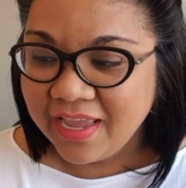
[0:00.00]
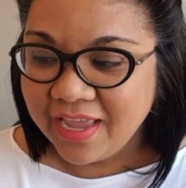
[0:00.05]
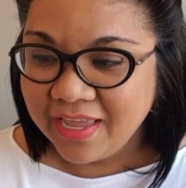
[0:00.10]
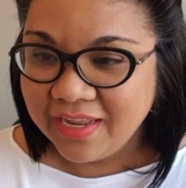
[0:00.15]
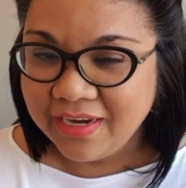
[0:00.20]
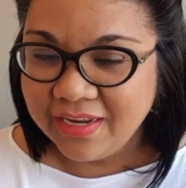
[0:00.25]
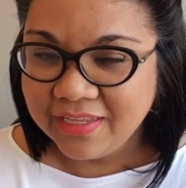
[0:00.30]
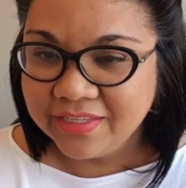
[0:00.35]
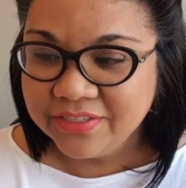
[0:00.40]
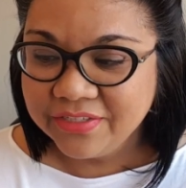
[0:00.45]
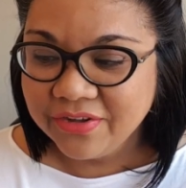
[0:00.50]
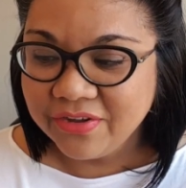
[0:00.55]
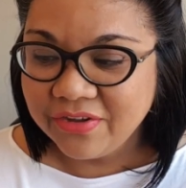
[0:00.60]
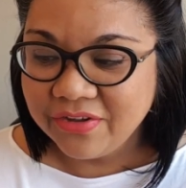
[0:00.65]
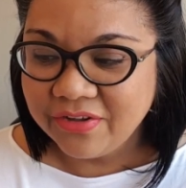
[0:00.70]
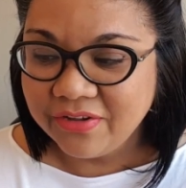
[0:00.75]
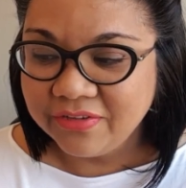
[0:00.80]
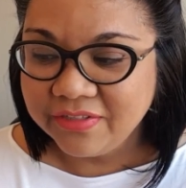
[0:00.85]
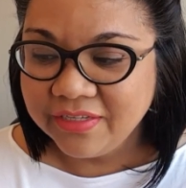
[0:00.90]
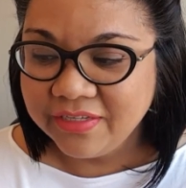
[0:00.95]
and it's
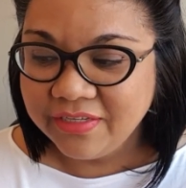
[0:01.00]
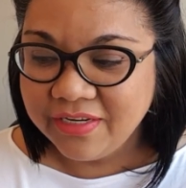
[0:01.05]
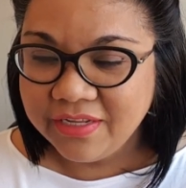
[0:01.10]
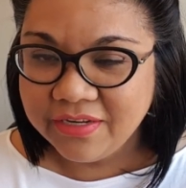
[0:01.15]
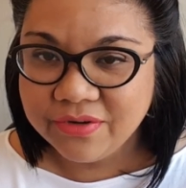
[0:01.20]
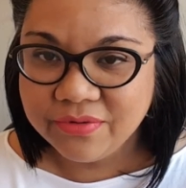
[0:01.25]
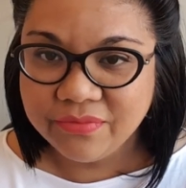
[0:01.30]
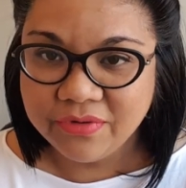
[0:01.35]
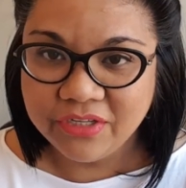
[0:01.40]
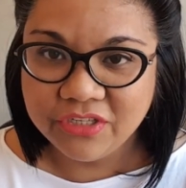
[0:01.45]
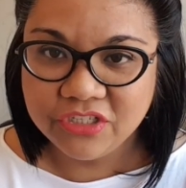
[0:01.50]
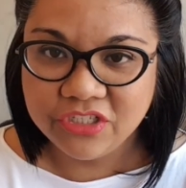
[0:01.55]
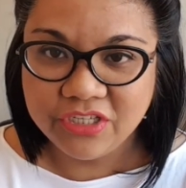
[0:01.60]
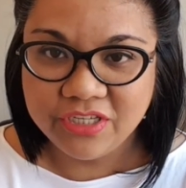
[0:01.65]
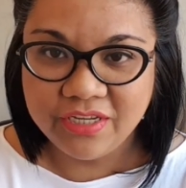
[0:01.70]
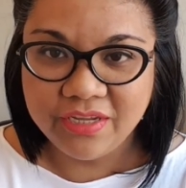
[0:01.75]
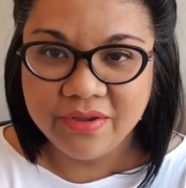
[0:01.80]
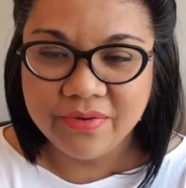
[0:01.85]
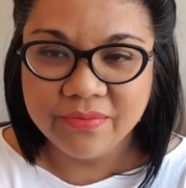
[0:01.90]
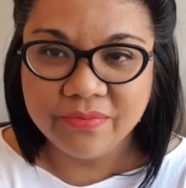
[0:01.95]
called Nina
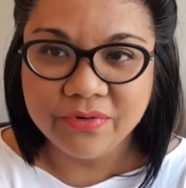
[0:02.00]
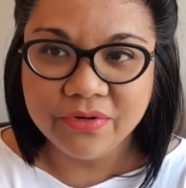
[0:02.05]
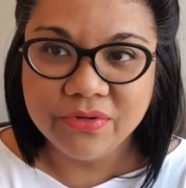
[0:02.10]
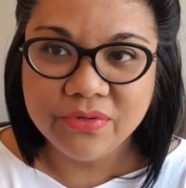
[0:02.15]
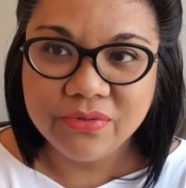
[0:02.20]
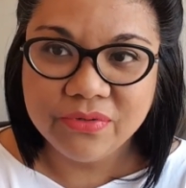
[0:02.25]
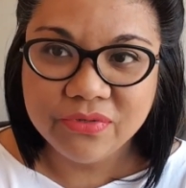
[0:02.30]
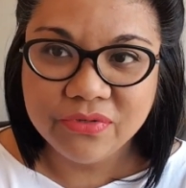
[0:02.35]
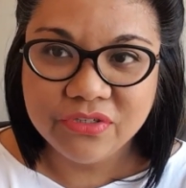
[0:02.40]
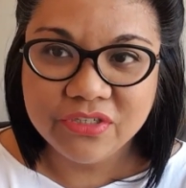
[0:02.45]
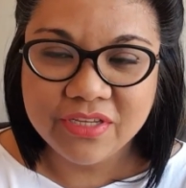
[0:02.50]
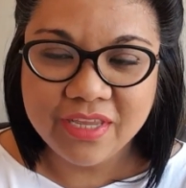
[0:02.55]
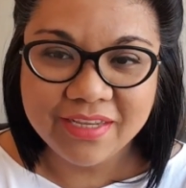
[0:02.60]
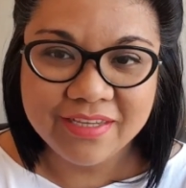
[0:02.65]
Ricci Rose